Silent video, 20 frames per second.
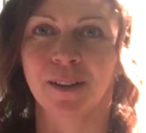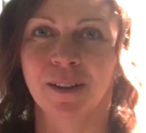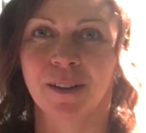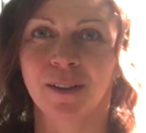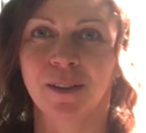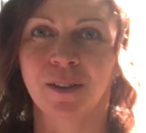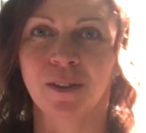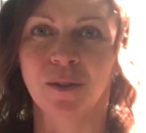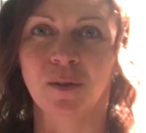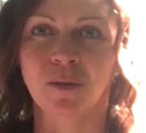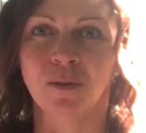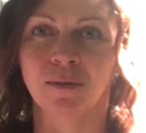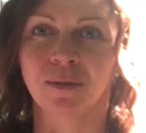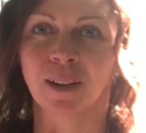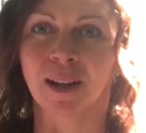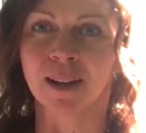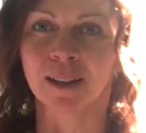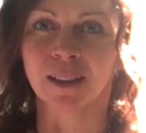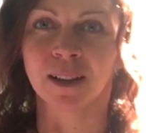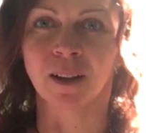You've
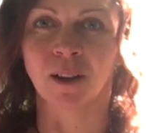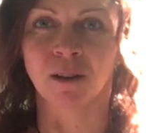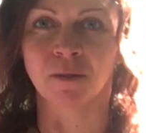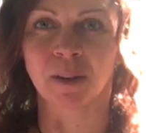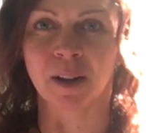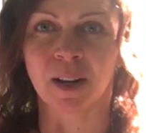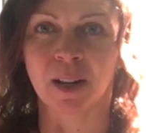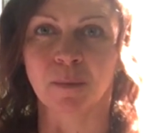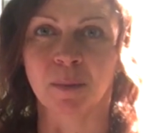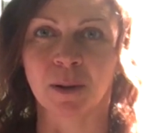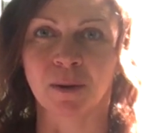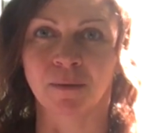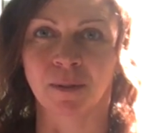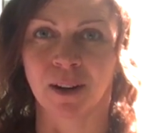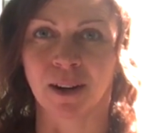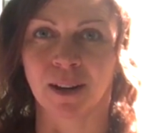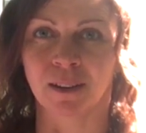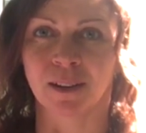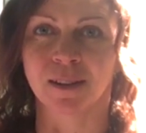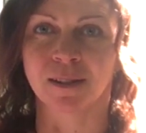likely already been
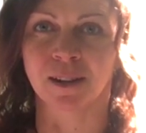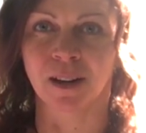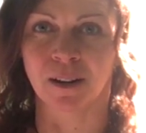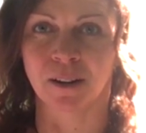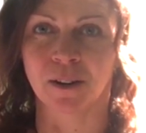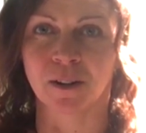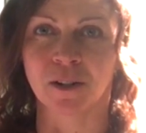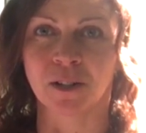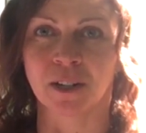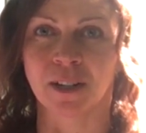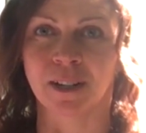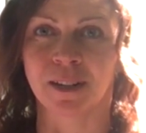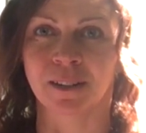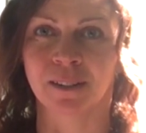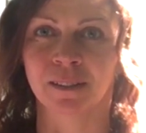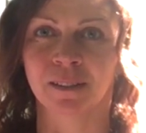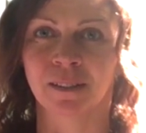running this energy.